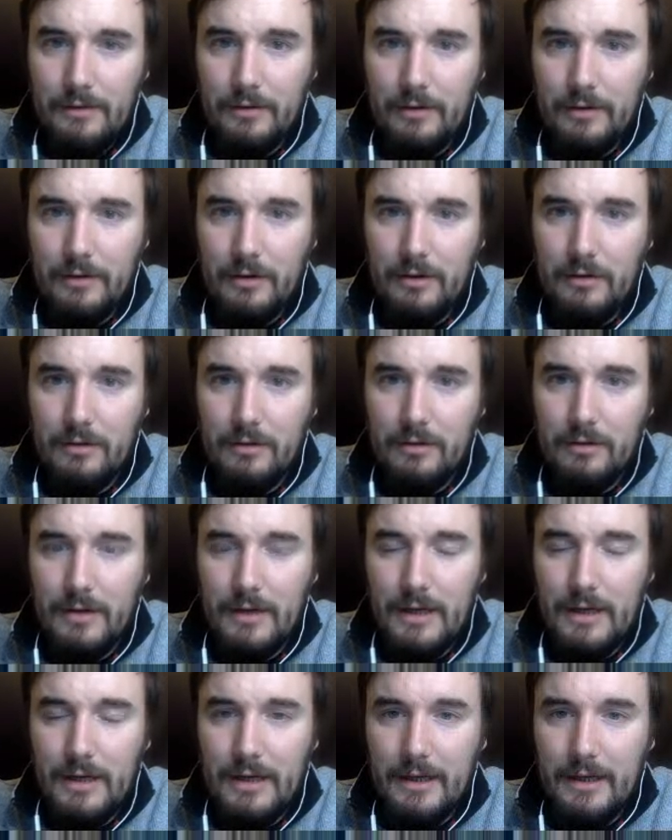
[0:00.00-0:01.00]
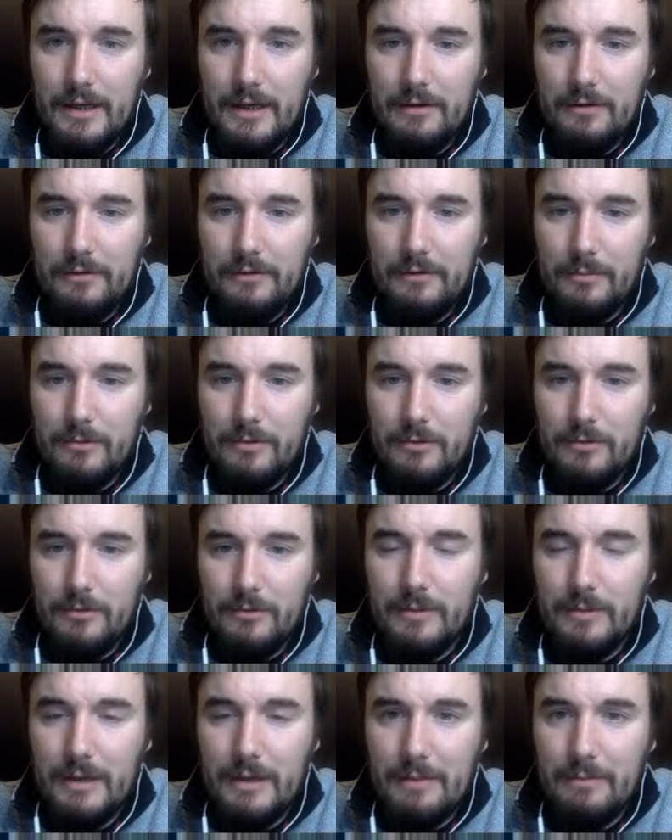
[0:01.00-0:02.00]
So here's a
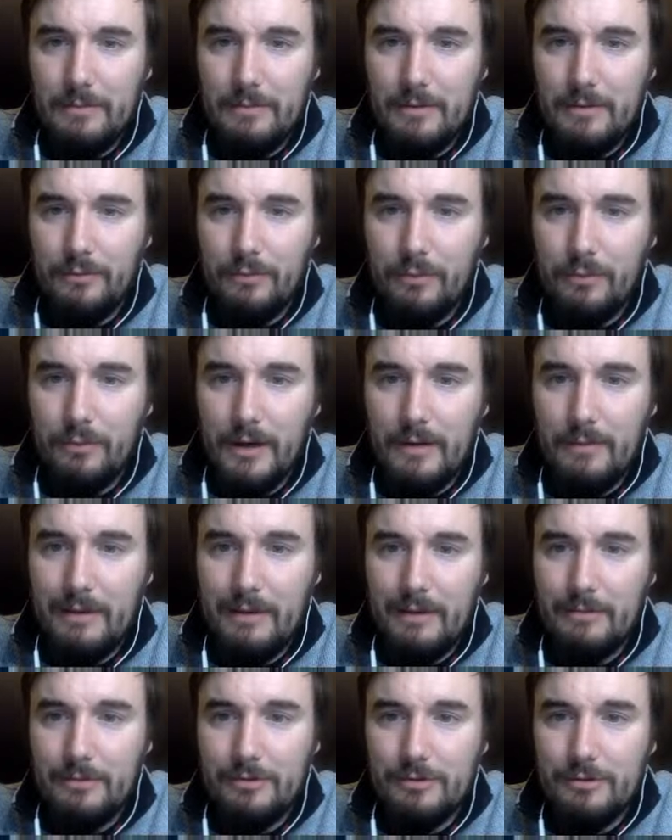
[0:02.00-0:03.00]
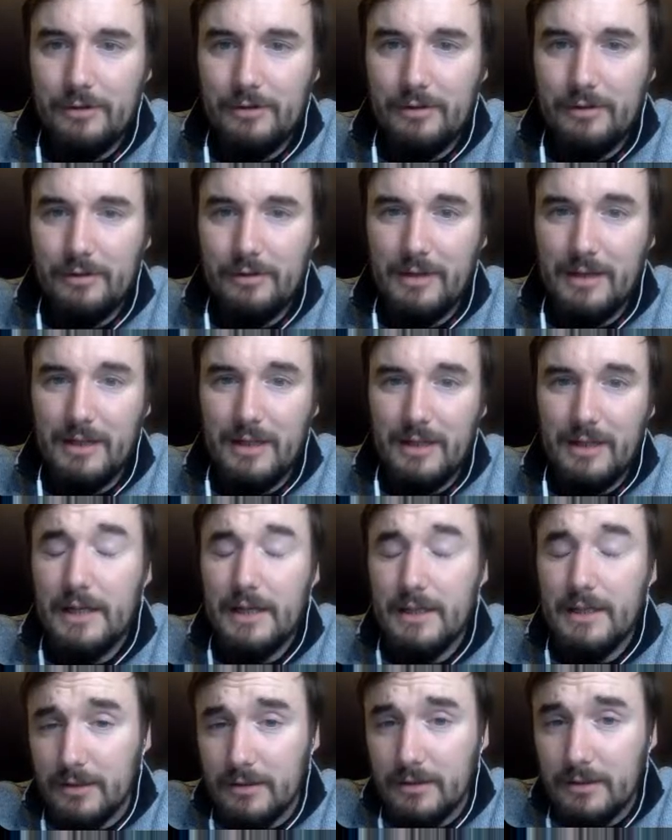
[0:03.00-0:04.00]
cool map of where bramble sharks have been
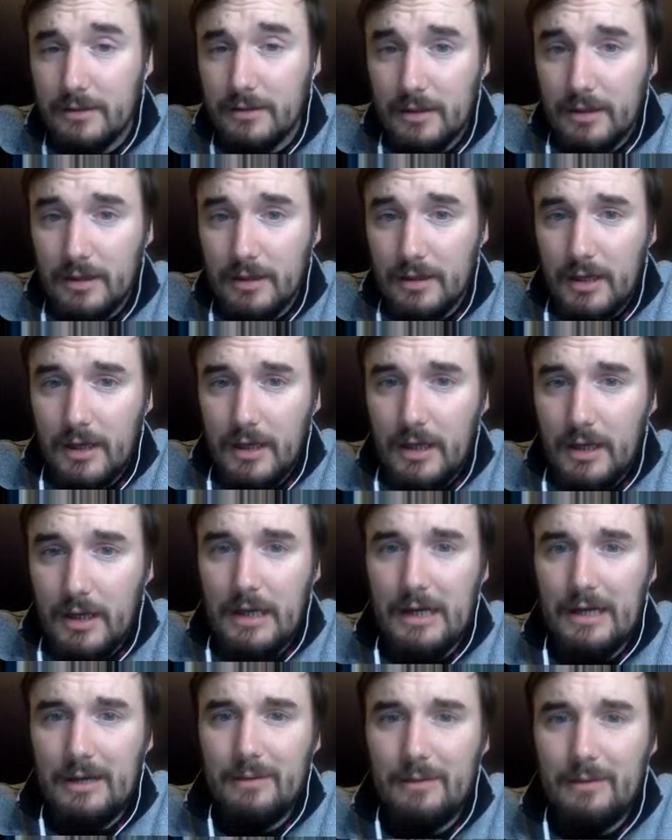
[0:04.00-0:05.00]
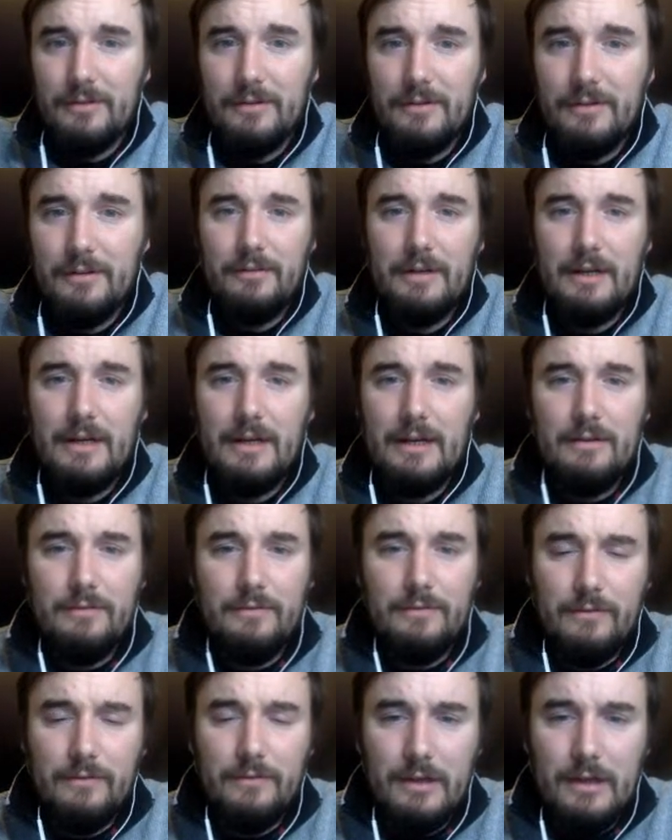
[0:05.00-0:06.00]
collected. So this kind
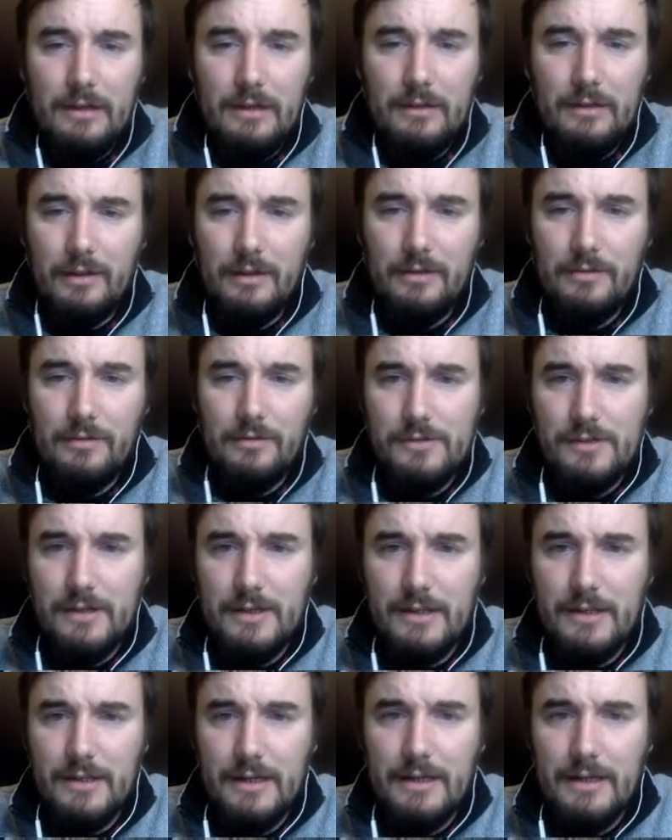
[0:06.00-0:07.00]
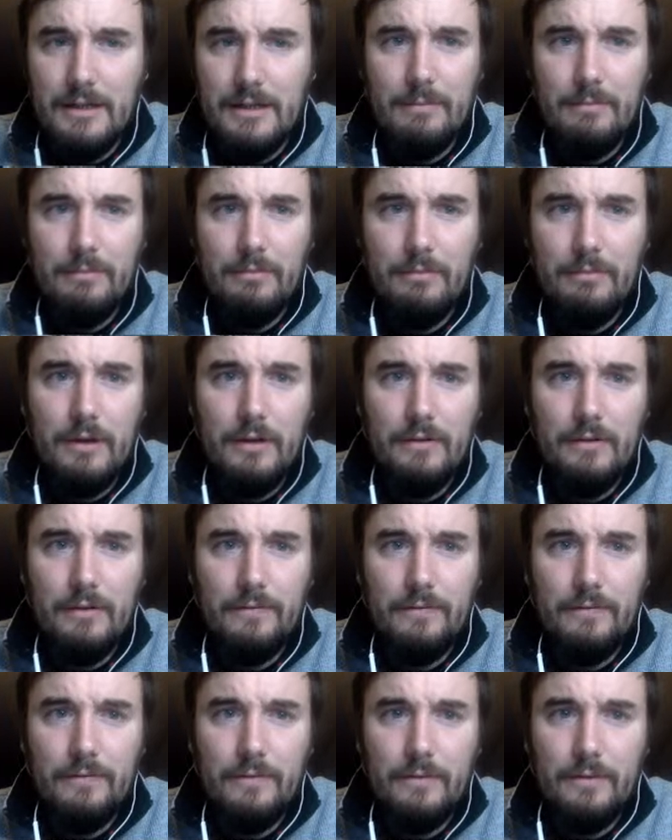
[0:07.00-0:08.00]
of is interesting to line up
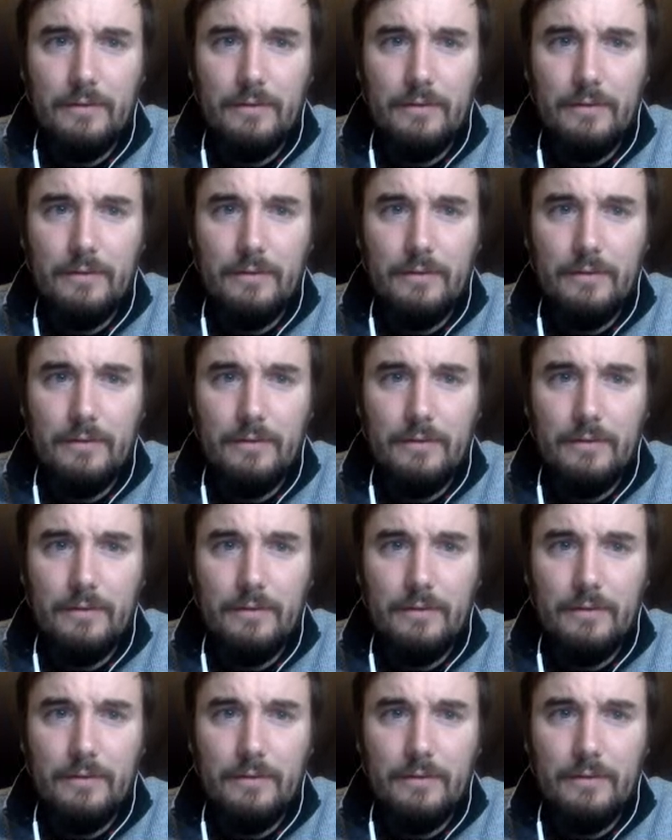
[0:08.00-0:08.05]
with